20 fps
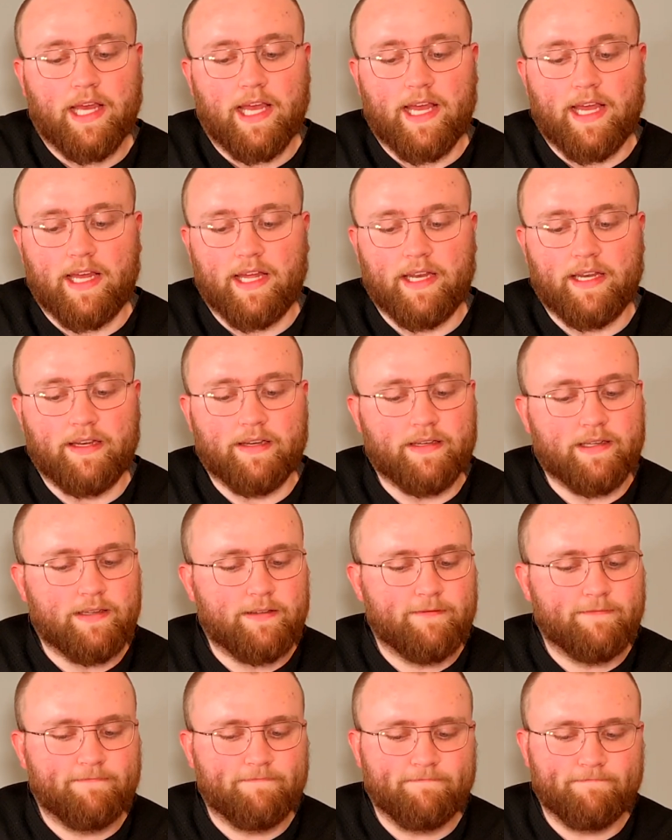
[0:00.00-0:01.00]
And,
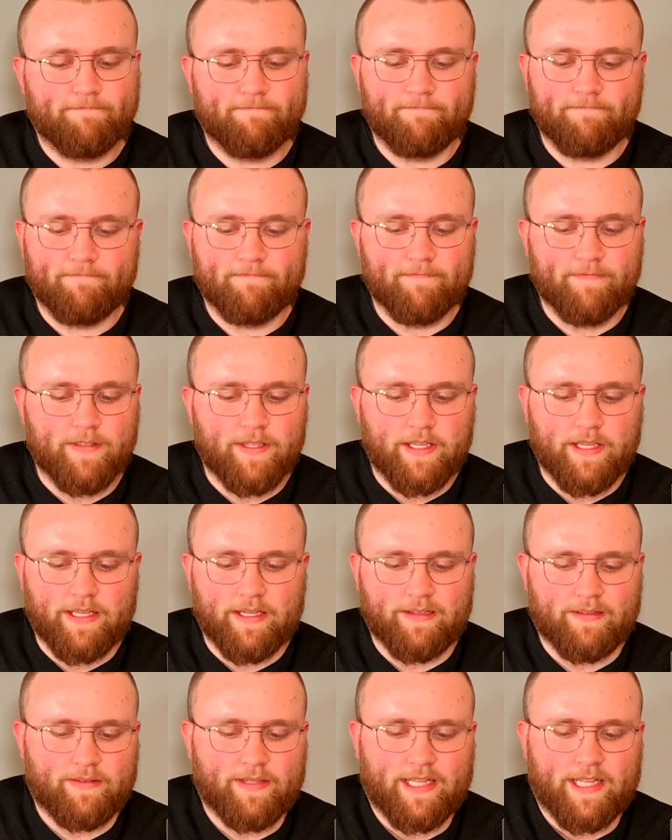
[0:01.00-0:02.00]

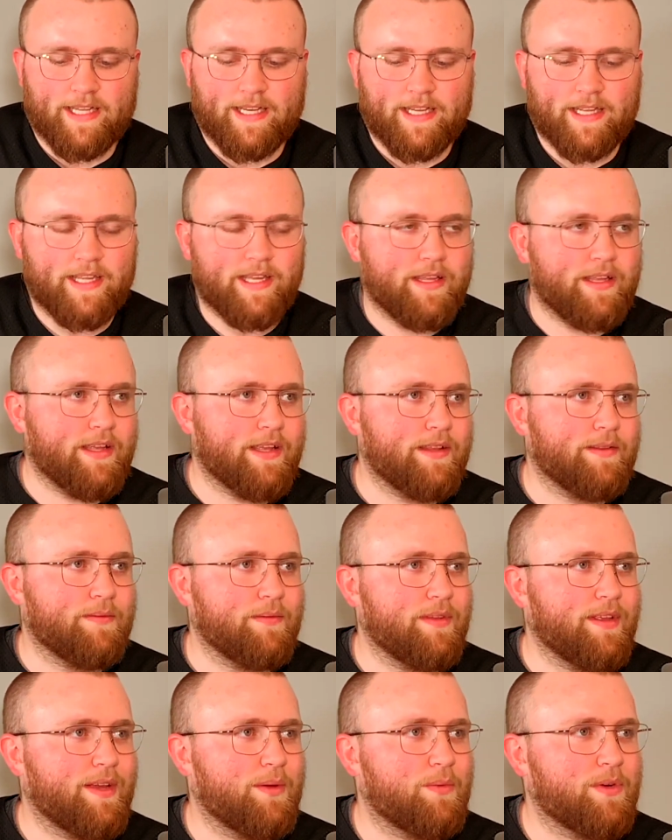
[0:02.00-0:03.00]
that
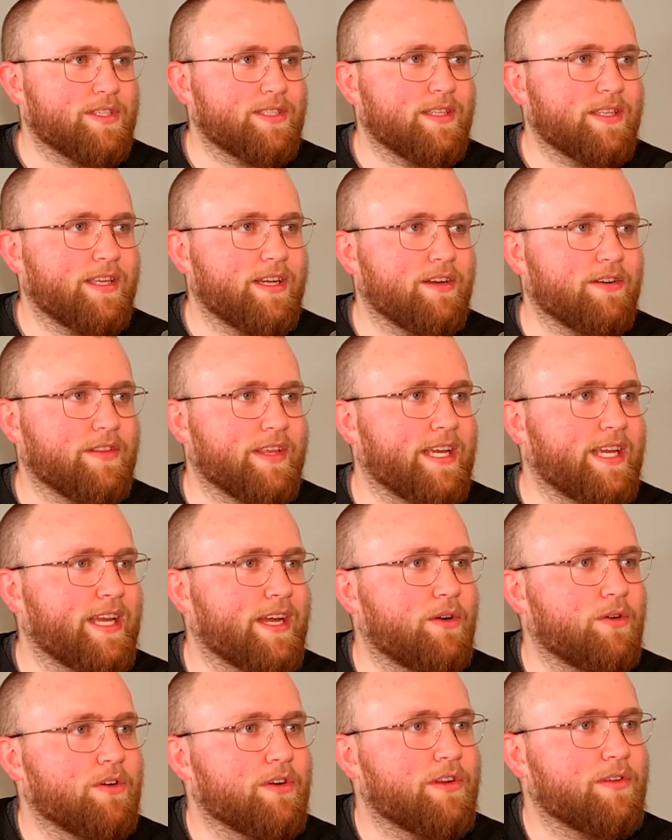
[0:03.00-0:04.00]
it wasn't there. They
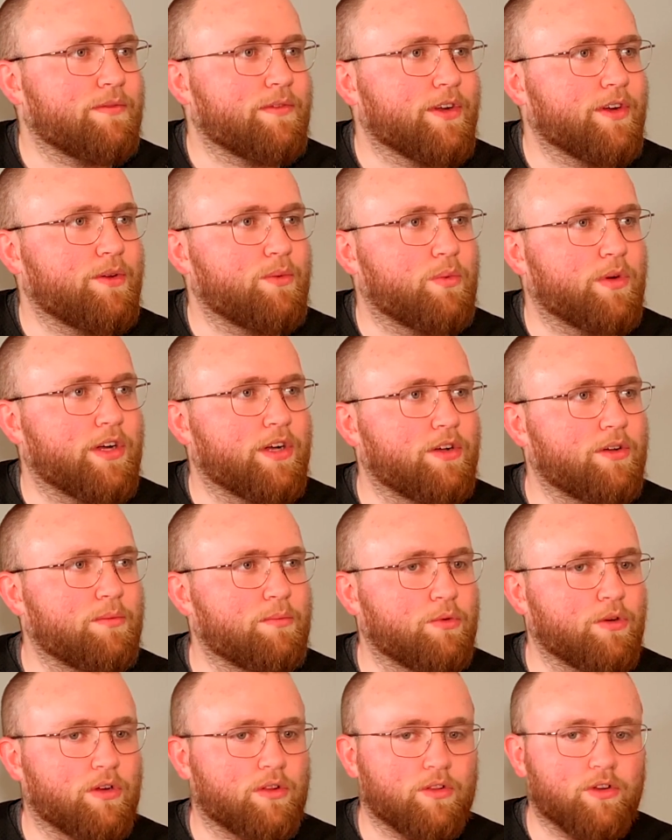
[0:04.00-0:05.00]
countered it very well.
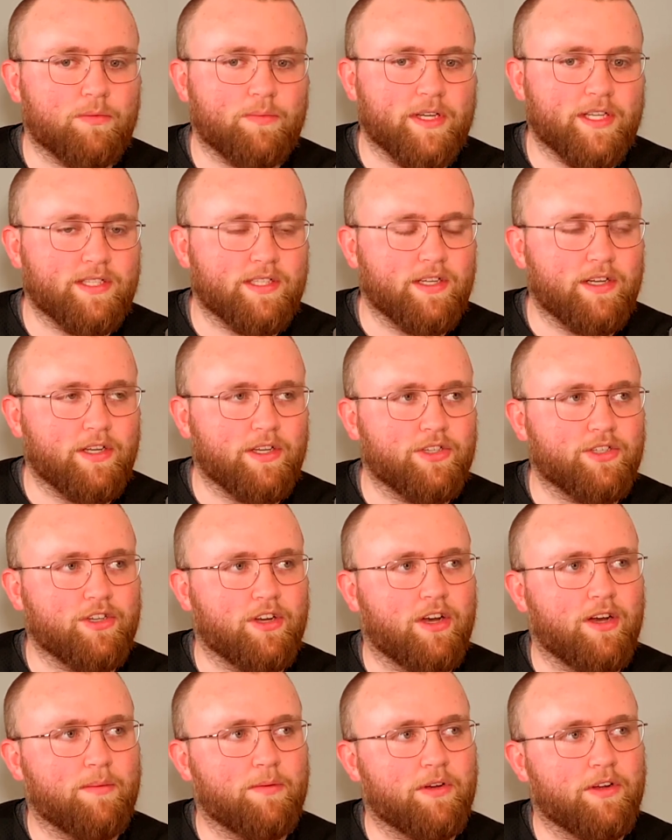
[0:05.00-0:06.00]
Brook Lopez did a good
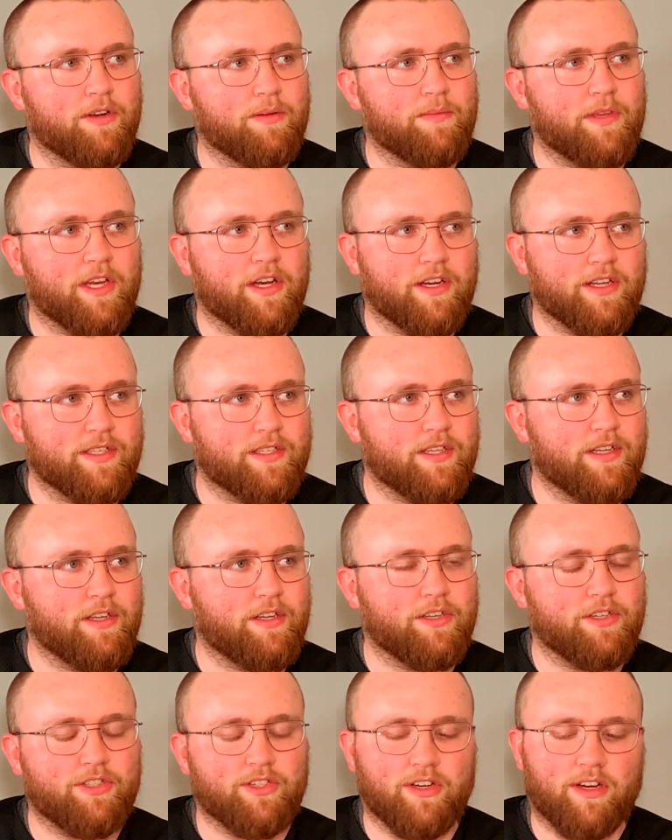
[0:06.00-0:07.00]
job on him. Giannis did a
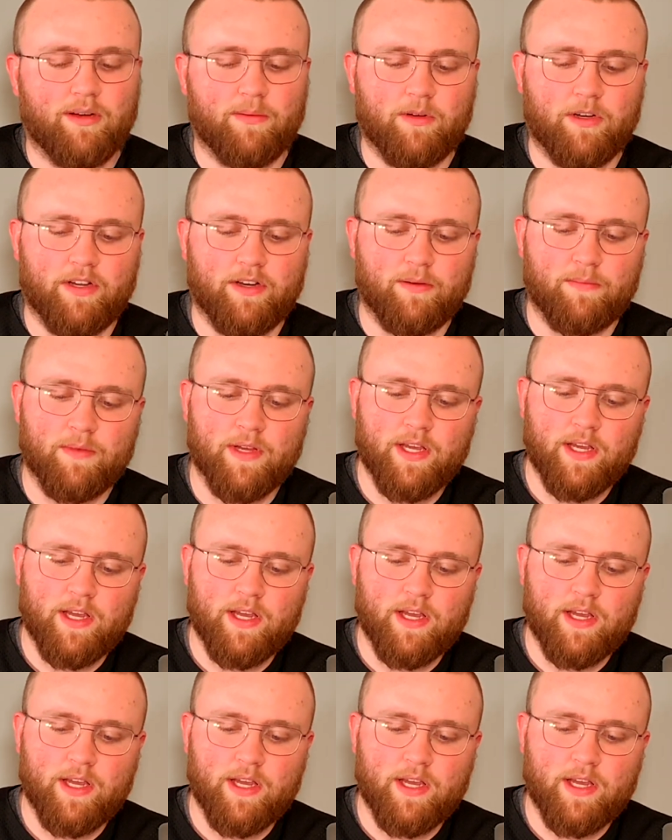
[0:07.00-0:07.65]
good job on him.